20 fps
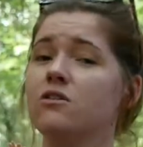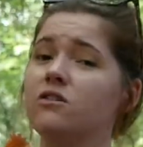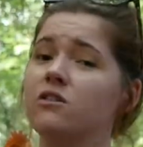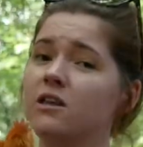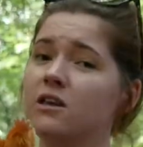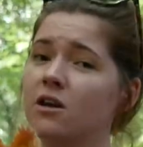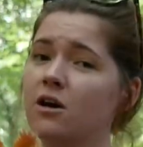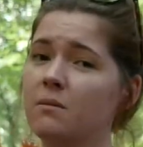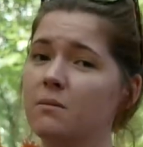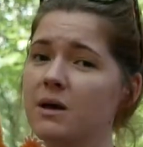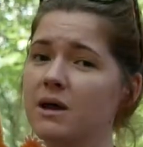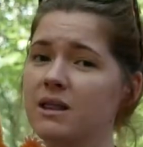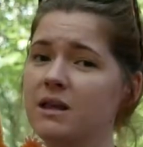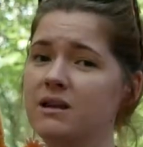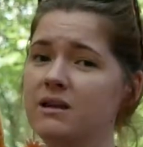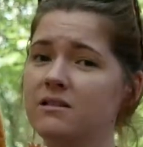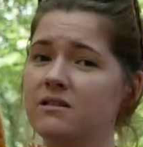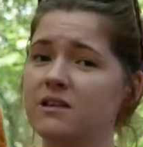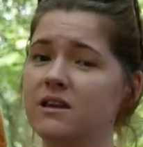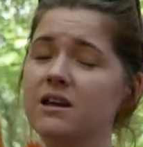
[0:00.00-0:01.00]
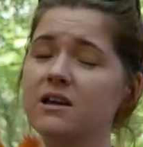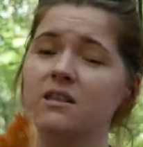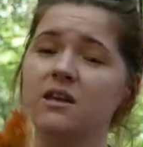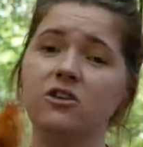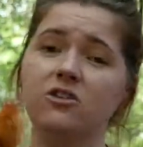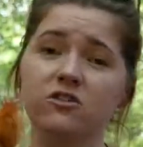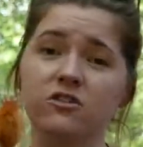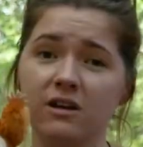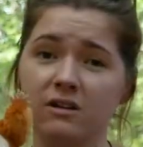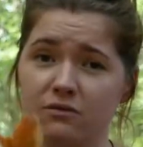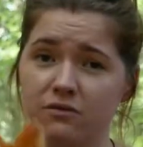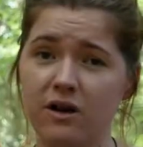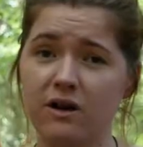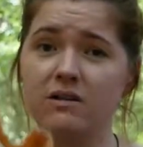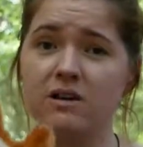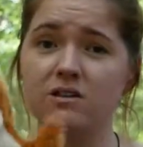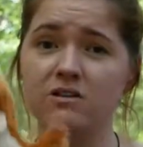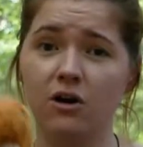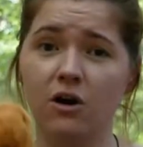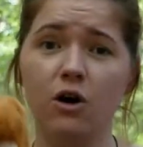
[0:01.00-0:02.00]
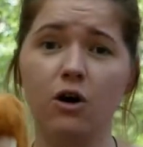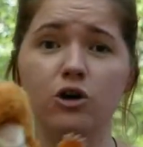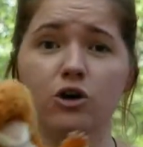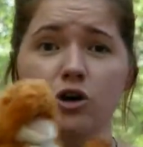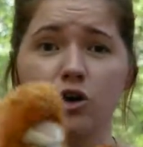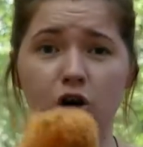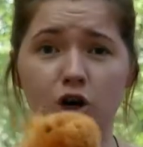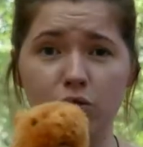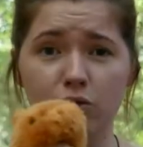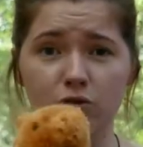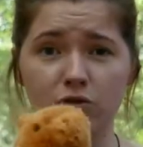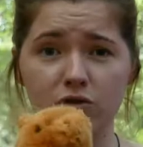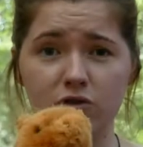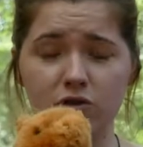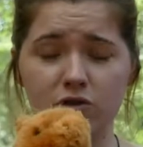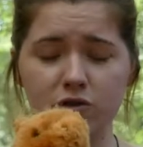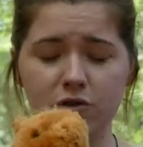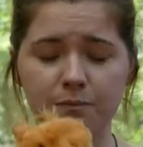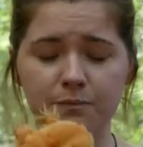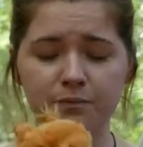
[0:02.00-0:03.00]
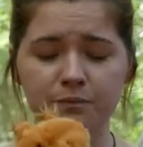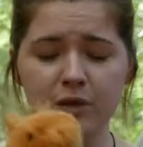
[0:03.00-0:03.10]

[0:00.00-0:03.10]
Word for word: So they're not melanistic, they just have very dark coats.